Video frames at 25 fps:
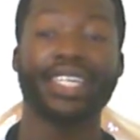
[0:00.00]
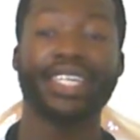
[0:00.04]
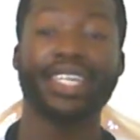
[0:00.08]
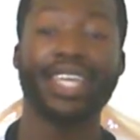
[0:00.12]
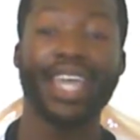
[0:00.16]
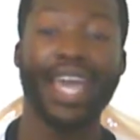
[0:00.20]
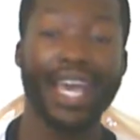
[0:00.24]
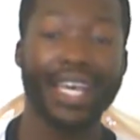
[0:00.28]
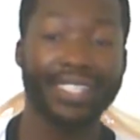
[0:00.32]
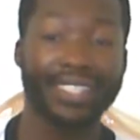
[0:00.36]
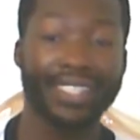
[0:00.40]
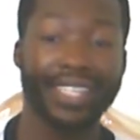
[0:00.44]

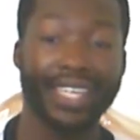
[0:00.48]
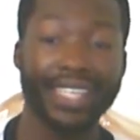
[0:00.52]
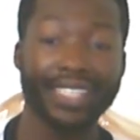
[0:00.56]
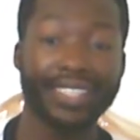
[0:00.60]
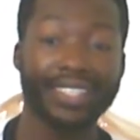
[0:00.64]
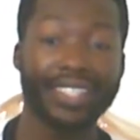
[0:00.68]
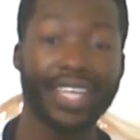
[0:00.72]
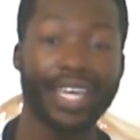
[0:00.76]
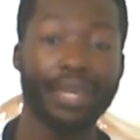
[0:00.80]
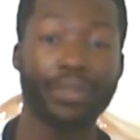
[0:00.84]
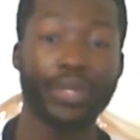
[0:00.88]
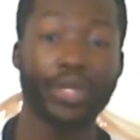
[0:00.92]
yes,
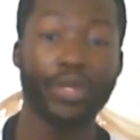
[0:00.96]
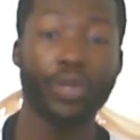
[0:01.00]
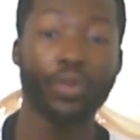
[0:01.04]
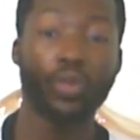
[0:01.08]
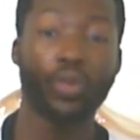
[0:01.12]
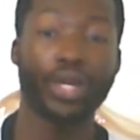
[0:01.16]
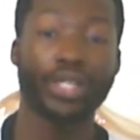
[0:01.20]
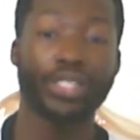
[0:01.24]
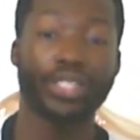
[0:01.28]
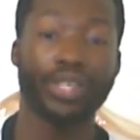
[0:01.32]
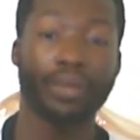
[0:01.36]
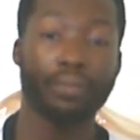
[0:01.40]
his debut
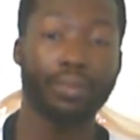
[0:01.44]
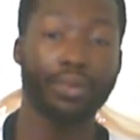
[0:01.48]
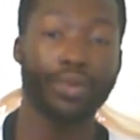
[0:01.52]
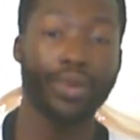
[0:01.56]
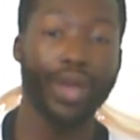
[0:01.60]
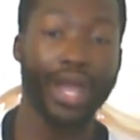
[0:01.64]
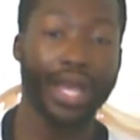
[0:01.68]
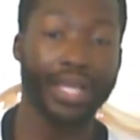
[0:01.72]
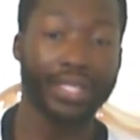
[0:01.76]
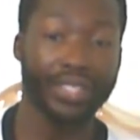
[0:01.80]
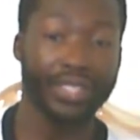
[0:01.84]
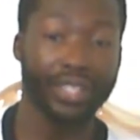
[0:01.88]
was
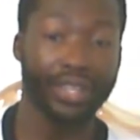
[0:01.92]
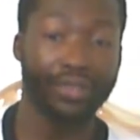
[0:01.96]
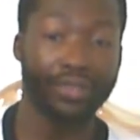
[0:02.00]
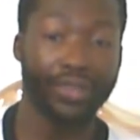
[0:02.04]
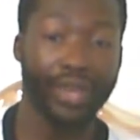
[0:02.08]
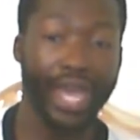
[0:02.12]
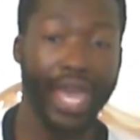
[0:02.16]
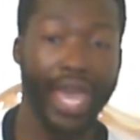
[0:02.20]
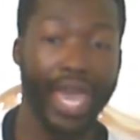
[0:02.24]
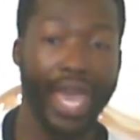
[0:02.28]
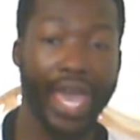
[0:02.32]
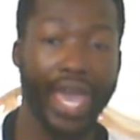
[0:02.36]

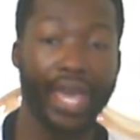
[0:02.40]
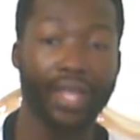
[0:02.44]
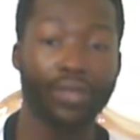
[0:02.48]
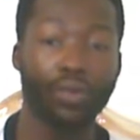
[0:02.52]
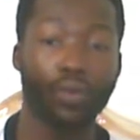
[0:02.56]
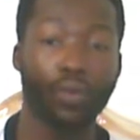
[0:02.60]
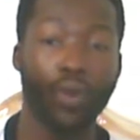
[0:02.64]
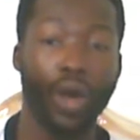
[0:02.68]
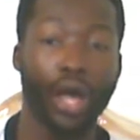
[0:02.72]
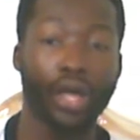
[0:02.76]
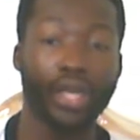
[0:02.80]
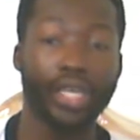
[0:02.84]
impressive,
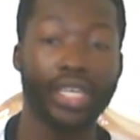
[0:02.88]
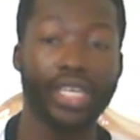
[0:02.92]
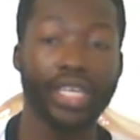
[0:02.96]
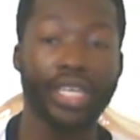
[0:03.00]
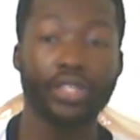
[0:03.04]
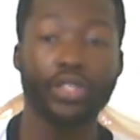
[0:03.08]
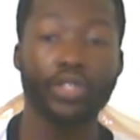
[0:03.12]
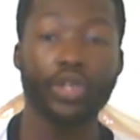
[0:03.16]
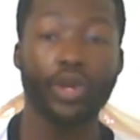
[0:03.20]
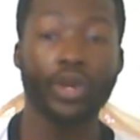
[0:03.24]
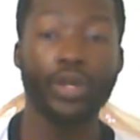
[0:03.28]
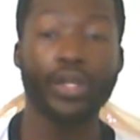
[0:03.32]
and while he
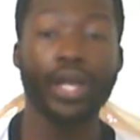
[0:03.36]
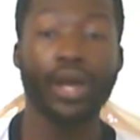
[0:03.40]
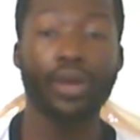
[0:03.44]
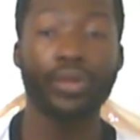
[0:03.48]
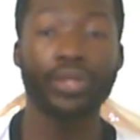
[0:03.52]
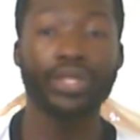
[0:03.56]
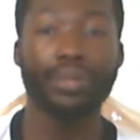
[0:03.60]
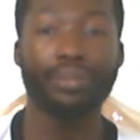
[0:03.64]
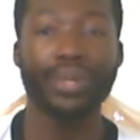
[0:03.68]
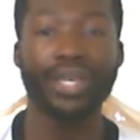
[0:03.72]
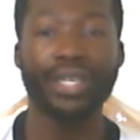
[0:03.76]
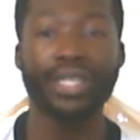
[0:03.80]
can turn
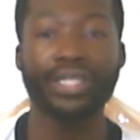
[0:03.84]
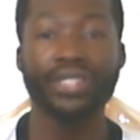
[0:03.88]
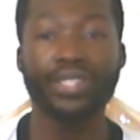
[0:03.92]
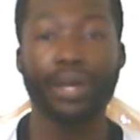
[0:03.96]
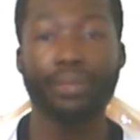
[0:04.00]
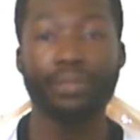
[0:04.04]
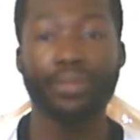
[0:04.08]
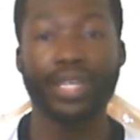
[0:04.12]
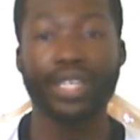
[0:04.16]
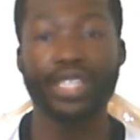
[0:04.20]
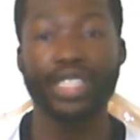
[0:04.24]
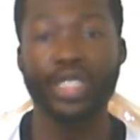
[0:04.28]
out to be
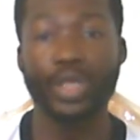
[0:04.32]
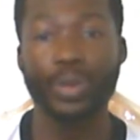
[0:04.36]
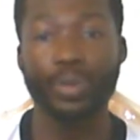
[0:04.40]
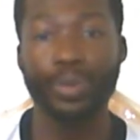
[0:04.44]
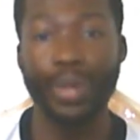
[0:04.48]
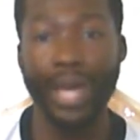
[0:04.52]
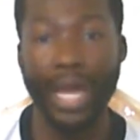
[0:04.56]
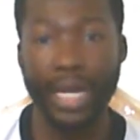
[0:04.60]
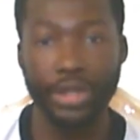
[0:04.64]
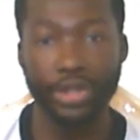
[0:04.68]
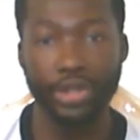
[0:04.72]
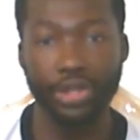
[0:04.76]
something
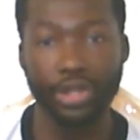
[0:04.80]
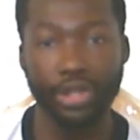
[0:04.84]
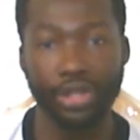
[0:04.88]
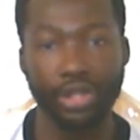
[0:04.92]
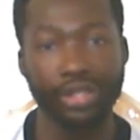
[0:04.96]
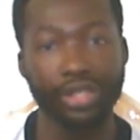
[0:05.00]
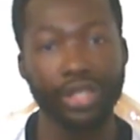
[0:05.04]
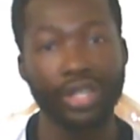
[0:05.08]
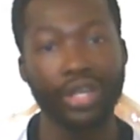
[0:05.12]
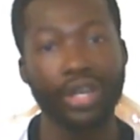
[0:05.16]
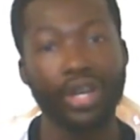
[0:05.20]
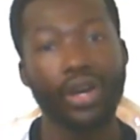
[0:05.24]

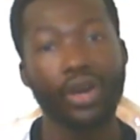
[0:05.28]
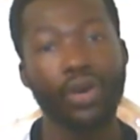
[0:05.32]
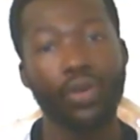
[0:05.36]
special,